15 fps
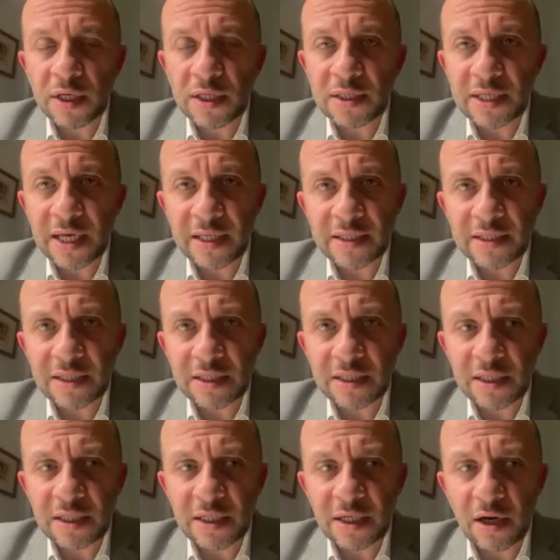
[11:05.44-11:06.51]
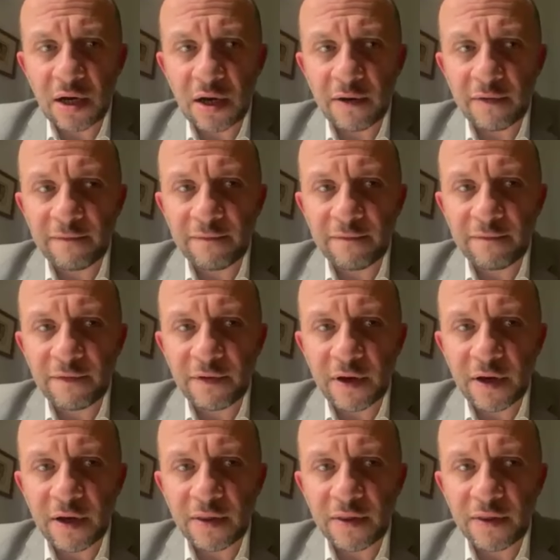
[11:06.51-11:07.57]
the intensity of
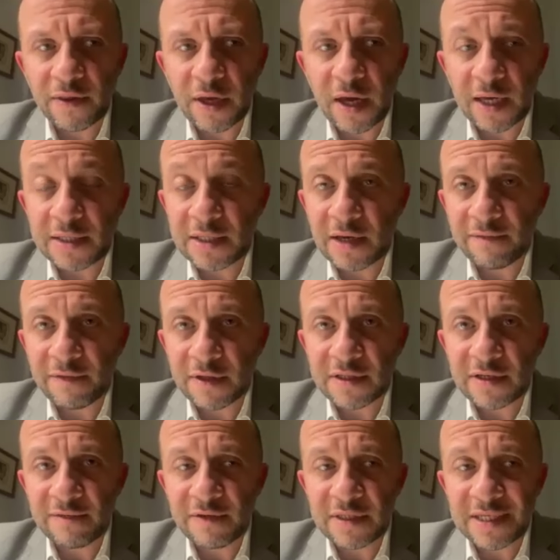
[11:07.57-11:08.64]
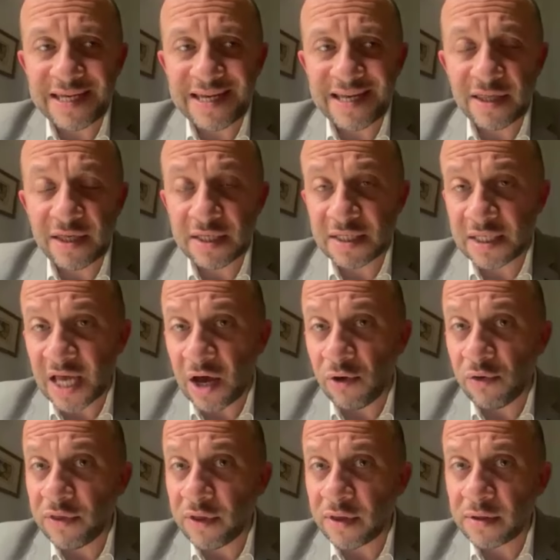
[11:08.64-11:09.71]
the IDF activity in the
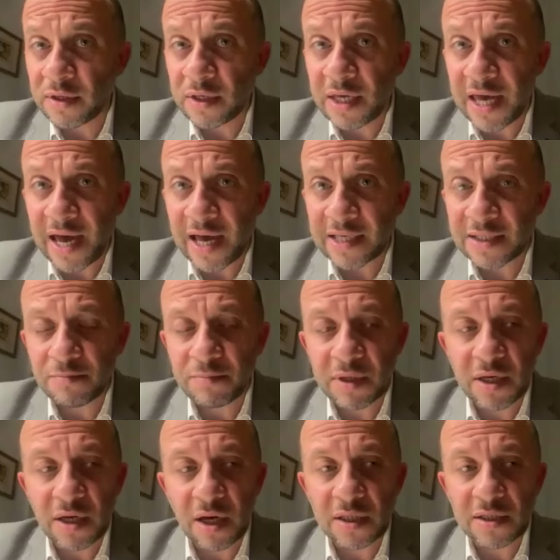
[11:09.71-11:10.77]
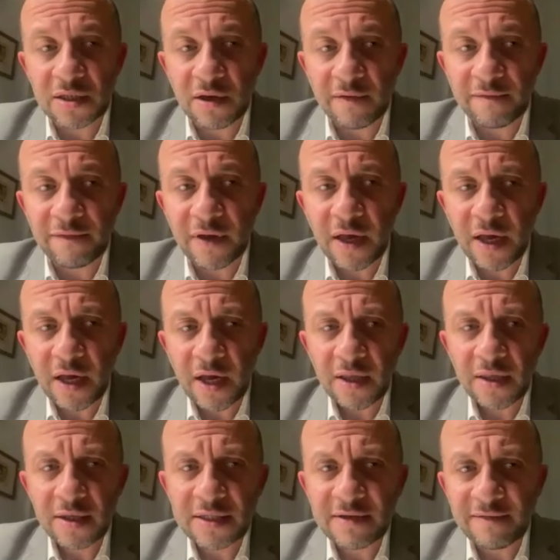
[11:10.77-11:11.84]
south and Gaza because of
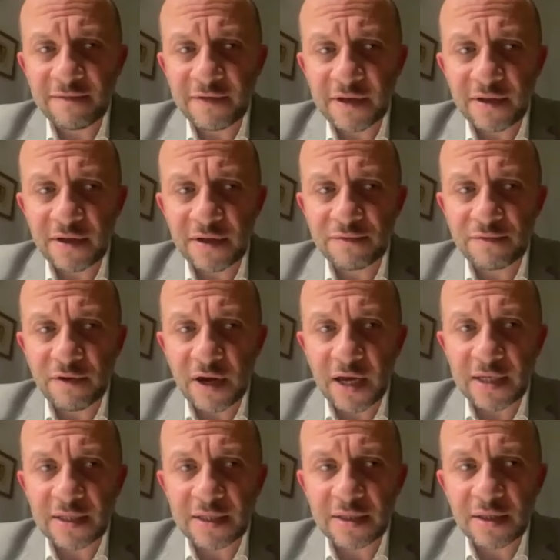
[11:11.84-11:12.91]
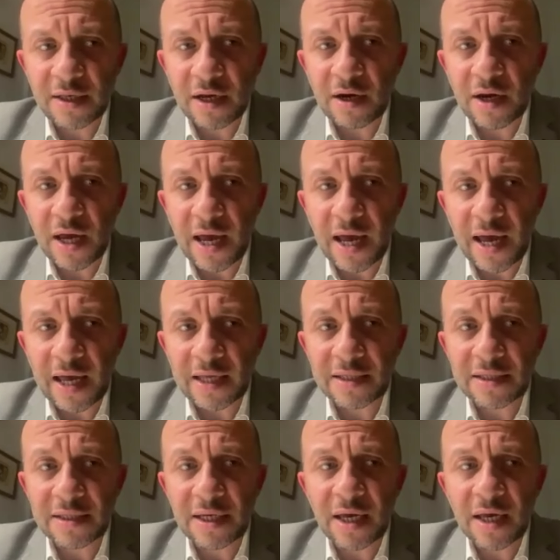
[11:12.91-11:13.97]
the civilian crisis there.
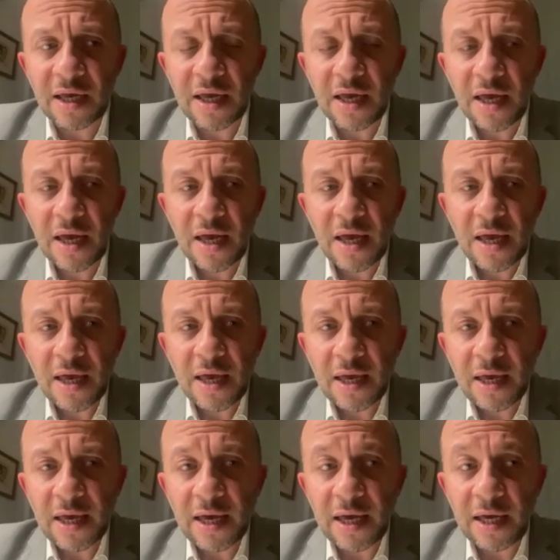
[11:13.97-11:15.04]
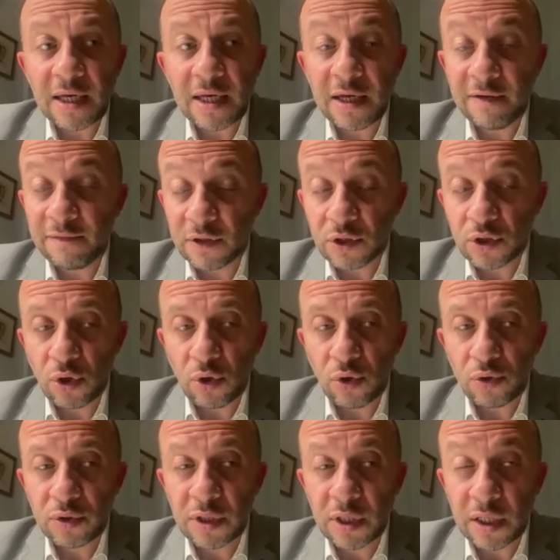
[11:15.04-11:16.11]
And he even
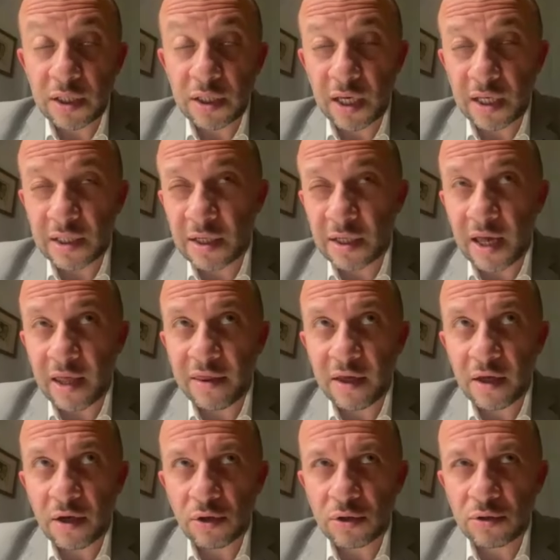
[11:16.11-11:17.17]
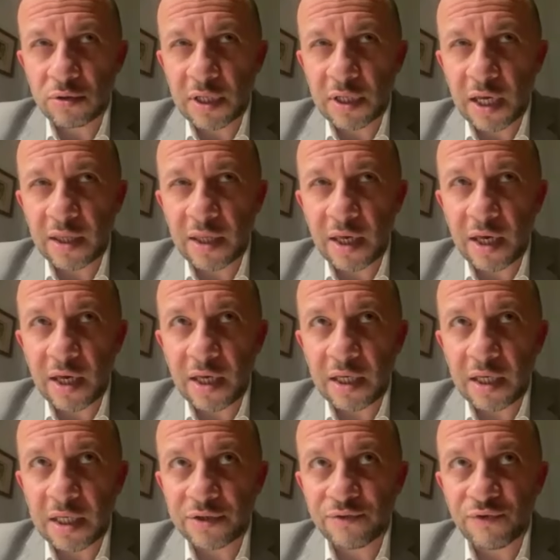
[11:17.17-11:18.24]
told yesterday, I think, or today, that
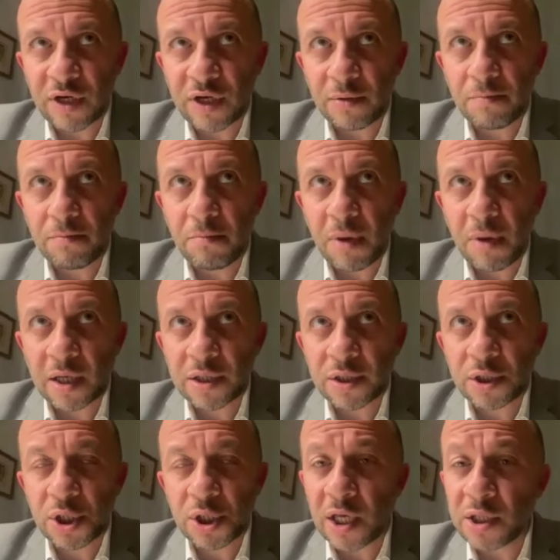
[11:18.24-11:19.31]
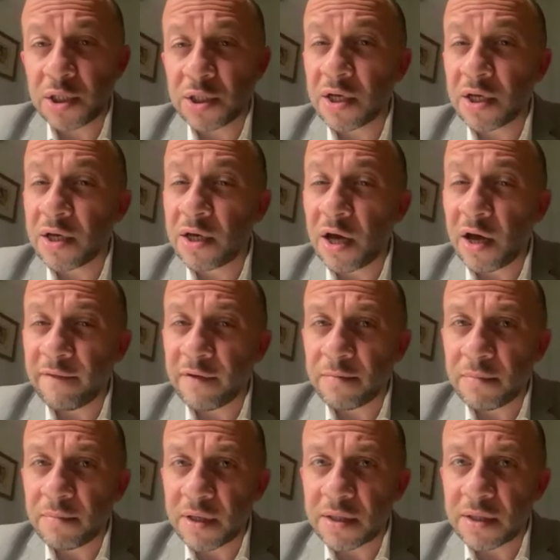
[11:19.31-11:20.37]
Israel must change the
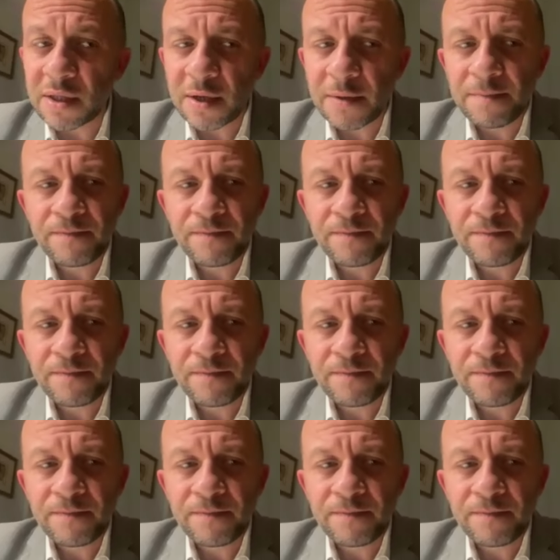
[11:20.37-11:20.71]
government